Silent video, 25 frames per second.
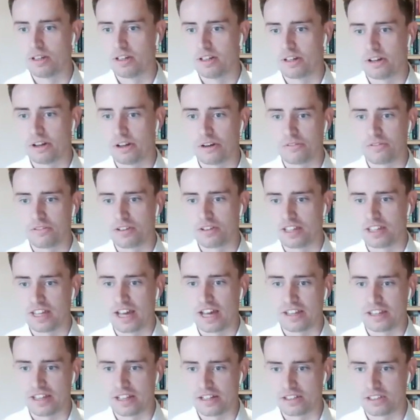And hopefully
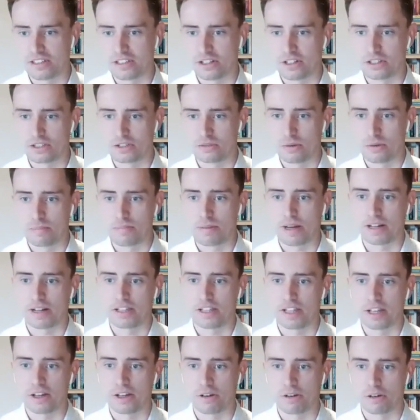that then starts to impact
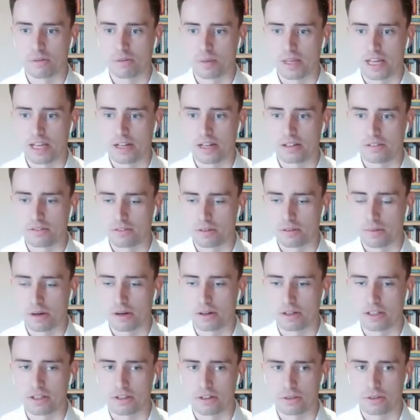the economy end of the
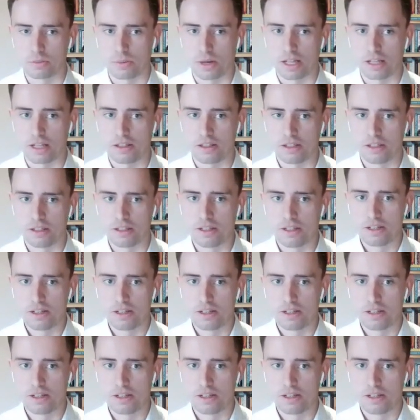market as well.